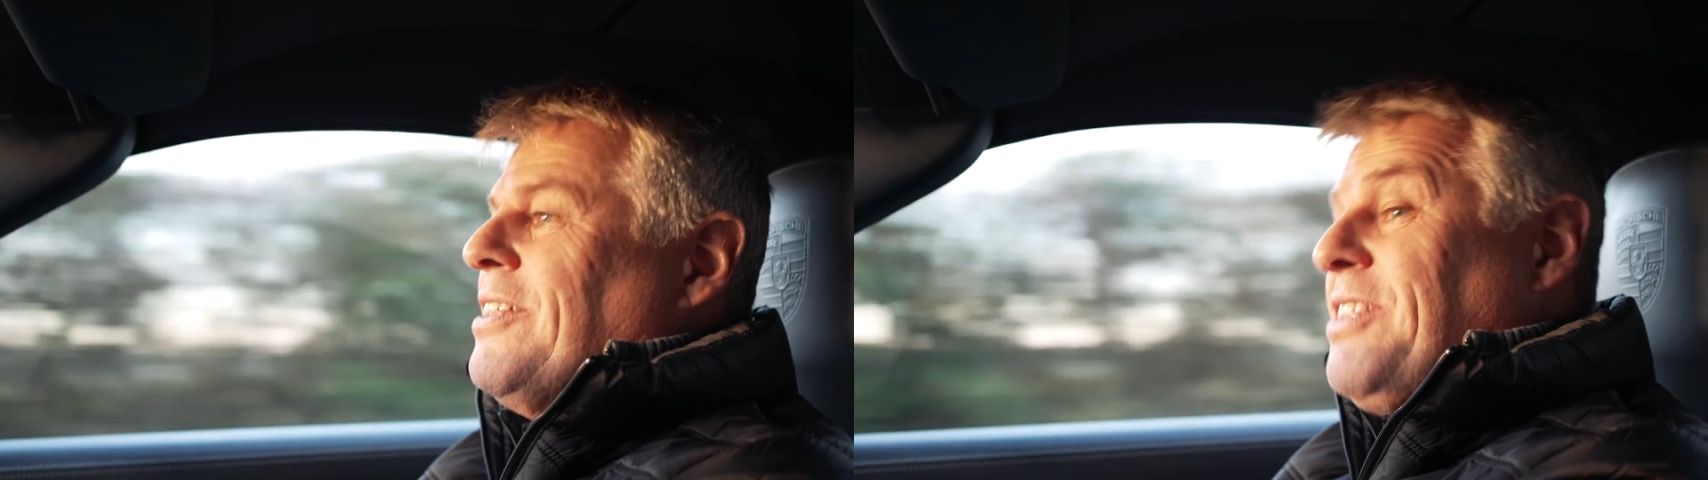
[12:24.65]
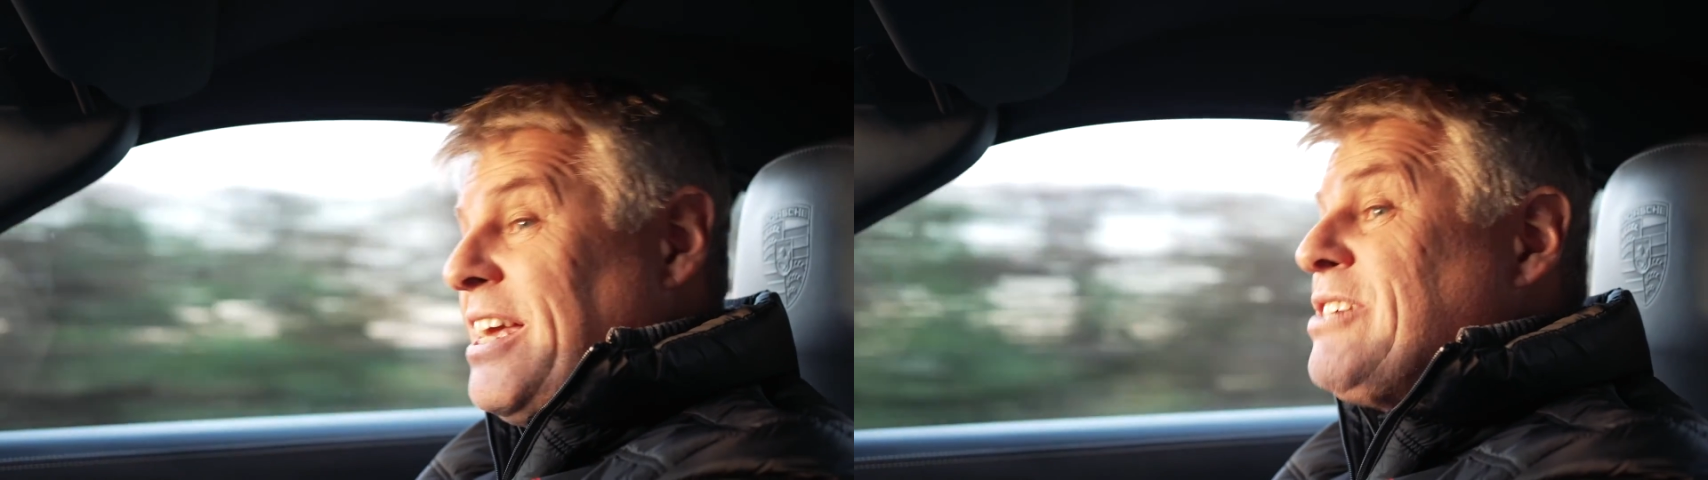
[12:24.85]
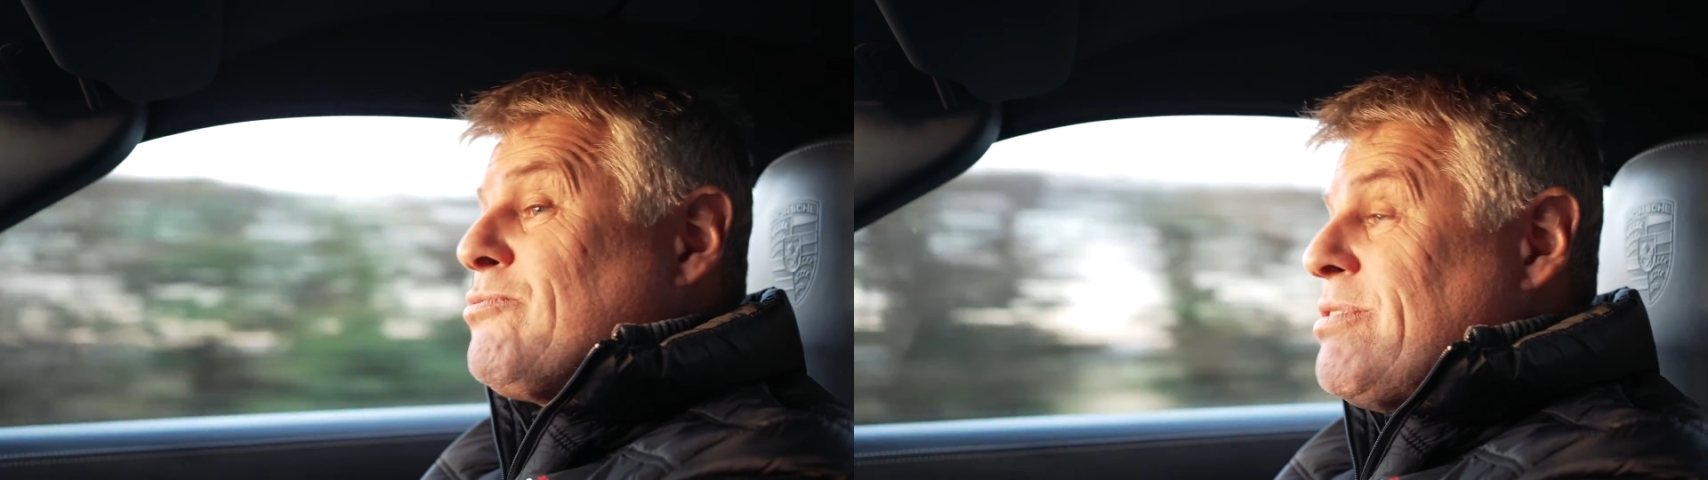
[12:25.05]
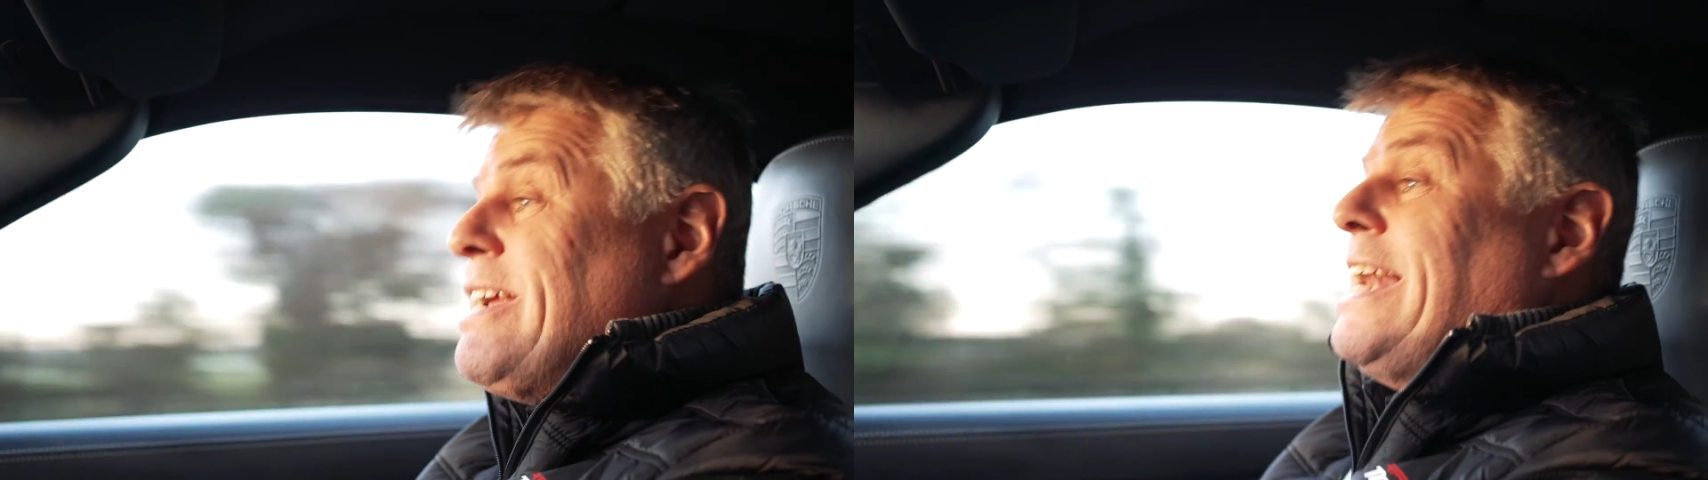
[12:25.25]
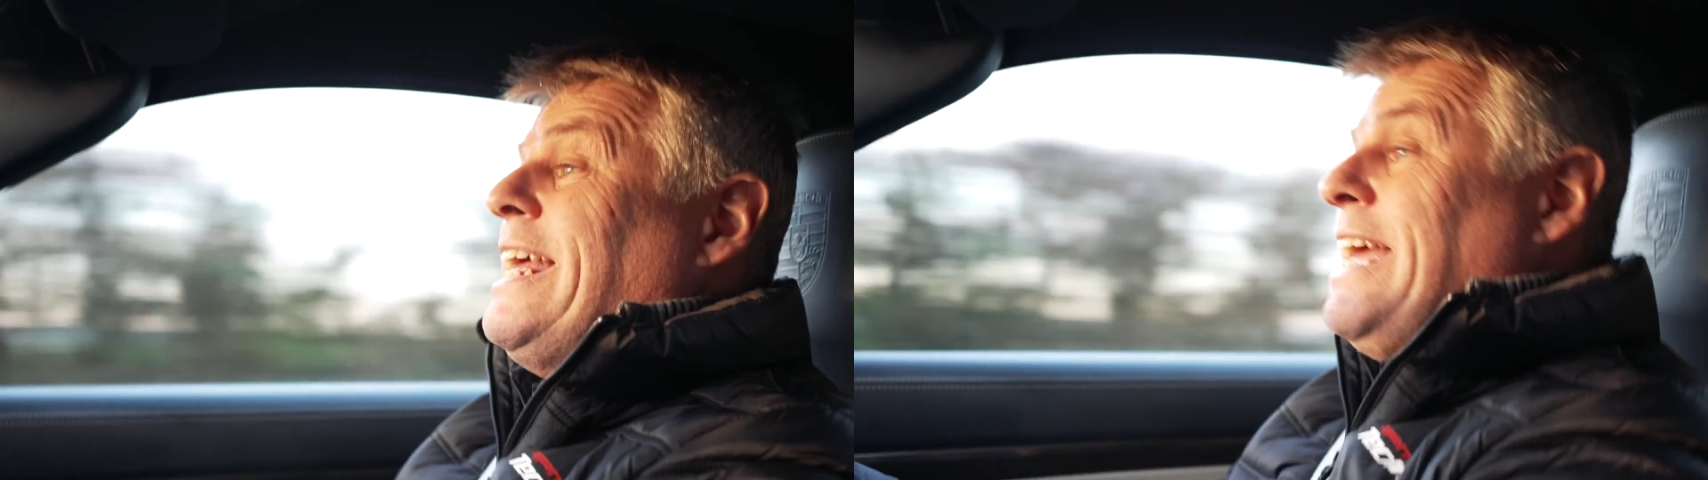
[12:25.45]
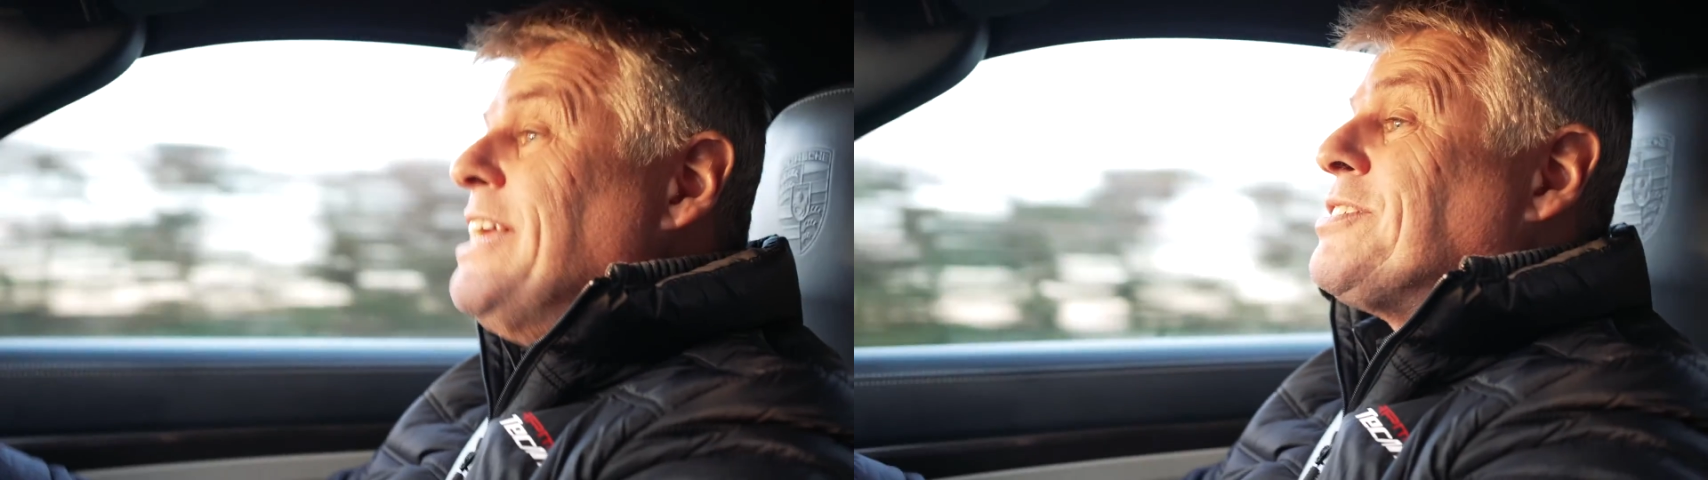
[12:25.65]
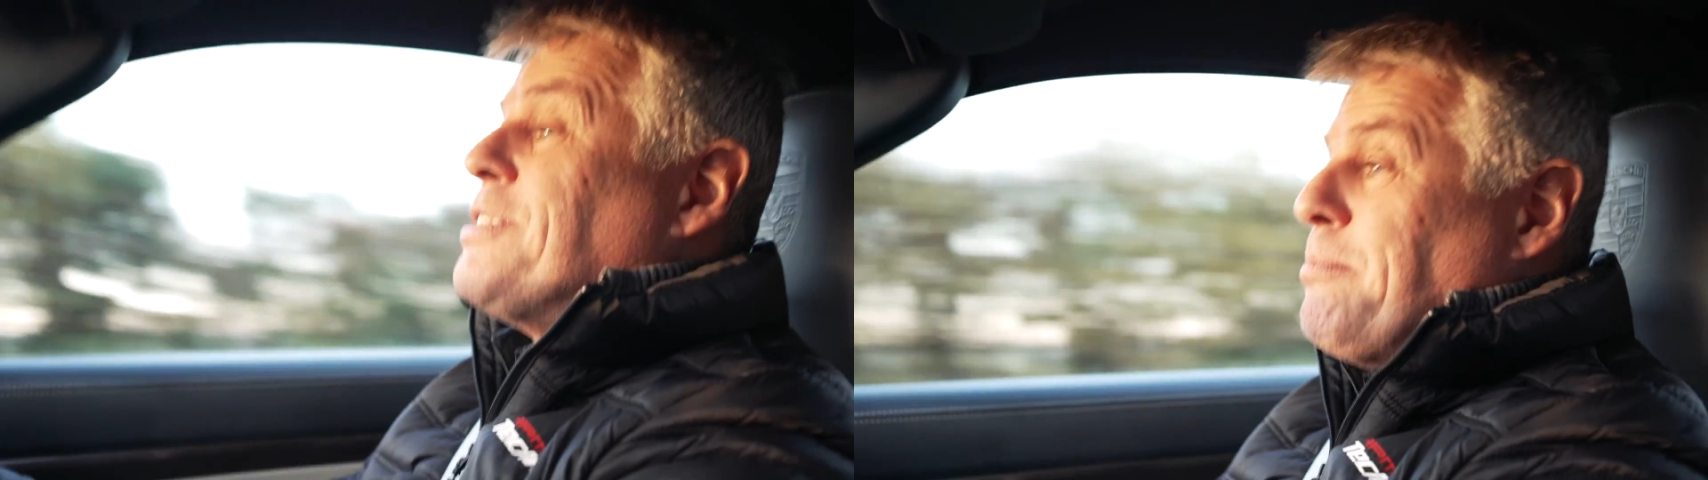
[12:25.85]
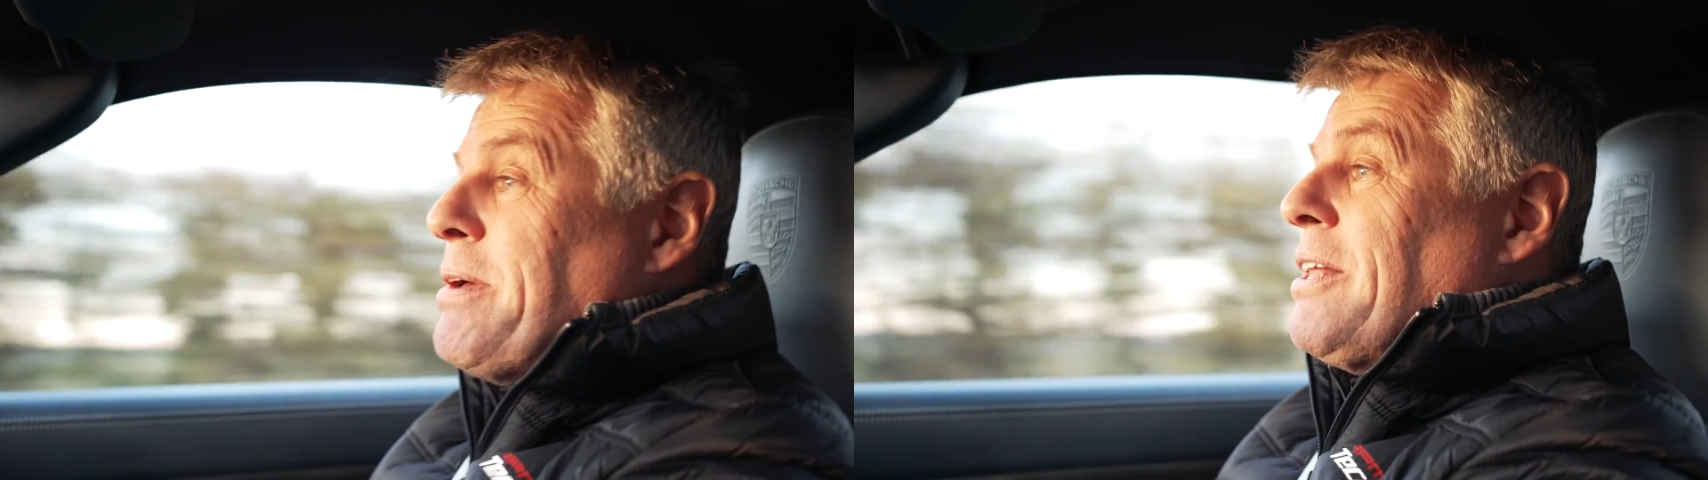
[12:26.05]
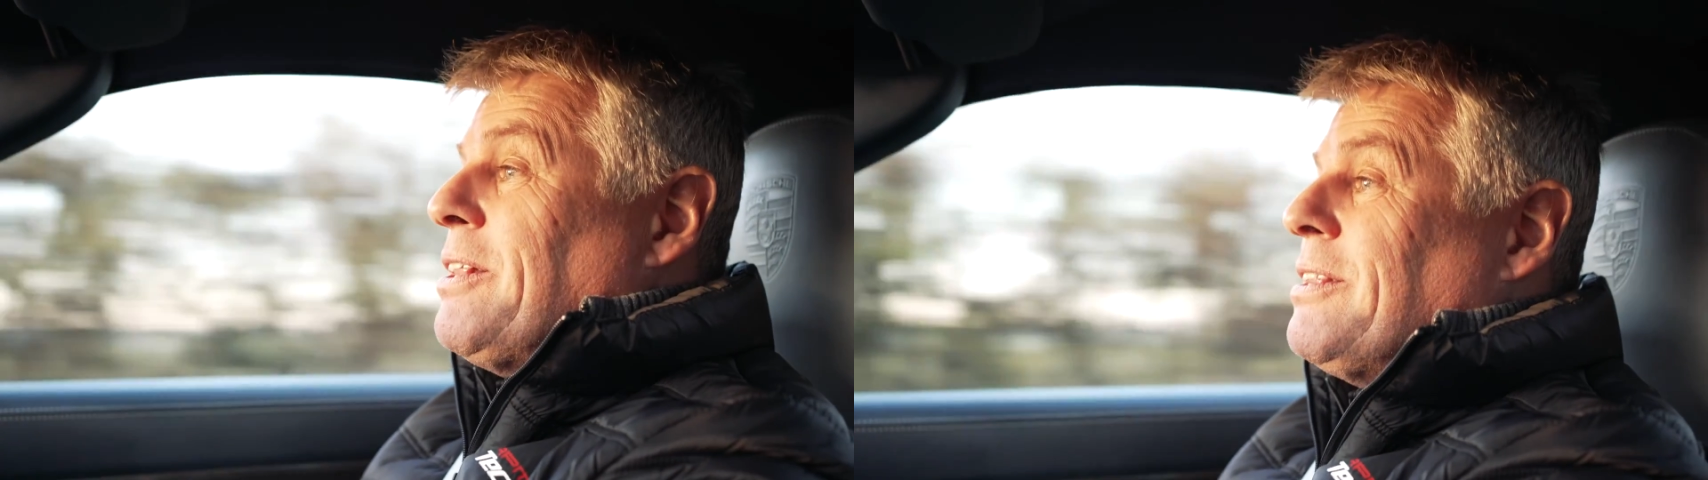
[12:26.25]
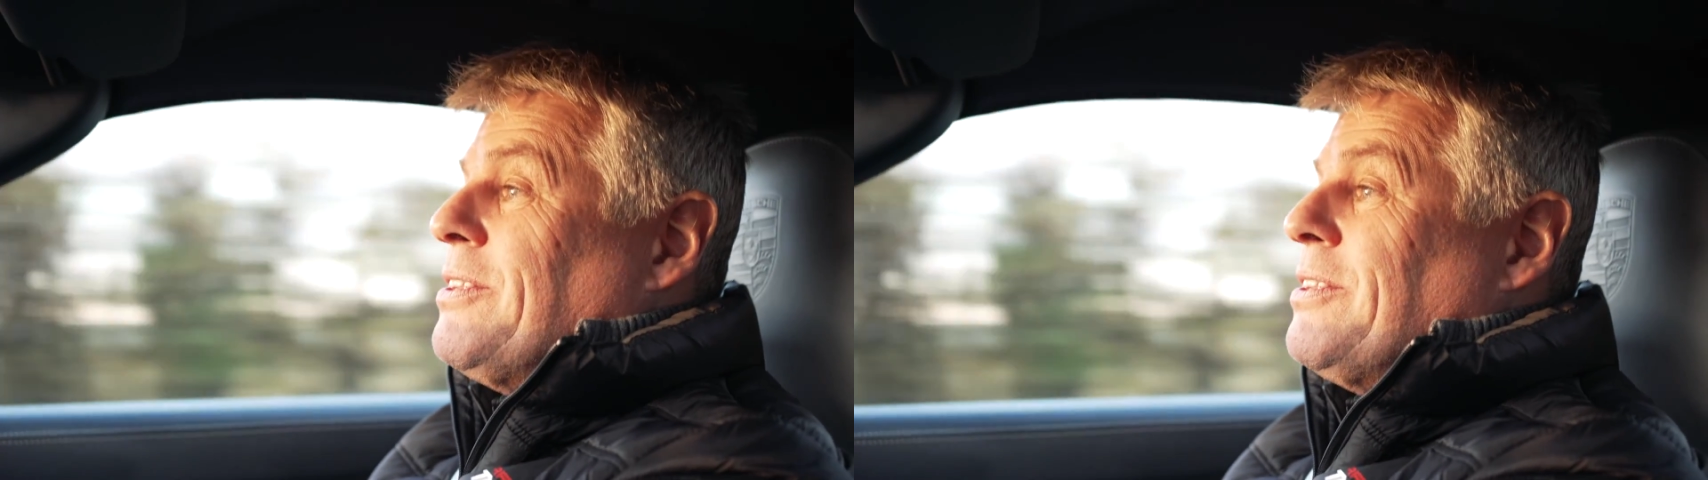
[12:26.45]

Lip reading: this really is the bill.